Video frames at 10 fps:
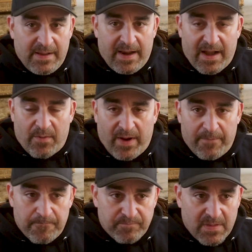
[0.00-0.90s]

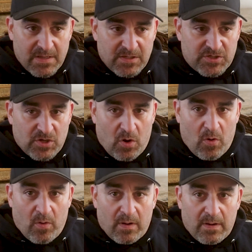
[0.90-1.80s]
Anyway,
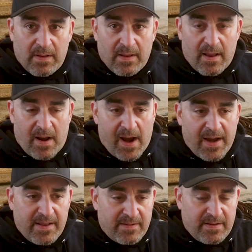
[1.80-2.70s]
so
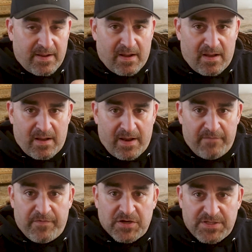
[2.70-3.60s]
I
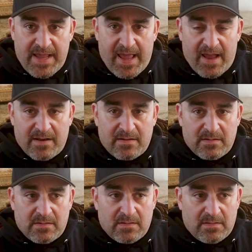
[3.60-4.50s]
had finished the hand.
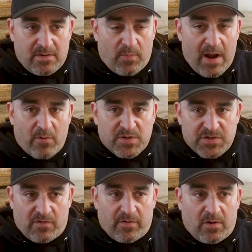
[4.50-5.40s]
The round
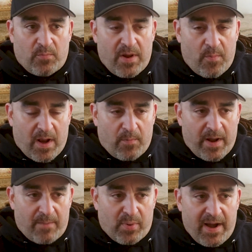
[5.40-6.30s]
was over. We went
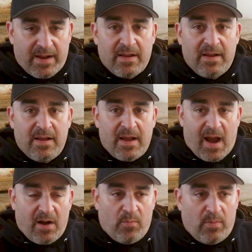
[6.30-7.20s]
on break.
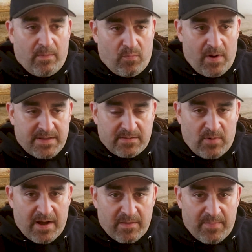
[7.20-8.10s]
I ran
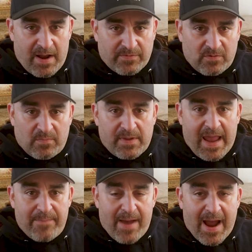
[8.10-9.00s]
to the bathroom,
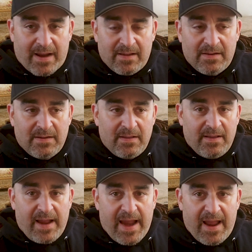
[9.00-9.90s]
came back,
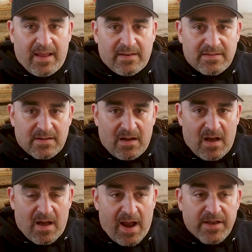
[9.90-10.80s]
and
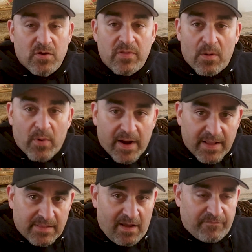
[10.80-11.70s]
I knew that when I
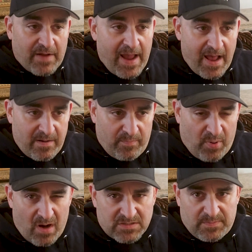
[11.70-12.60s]
had left, I had
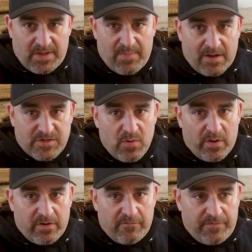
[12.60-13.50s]
approximately about
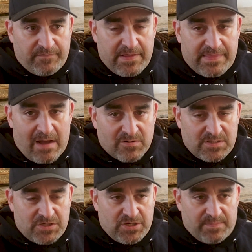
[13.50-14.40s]

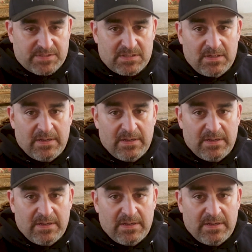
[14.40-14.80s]
250,000 in chips.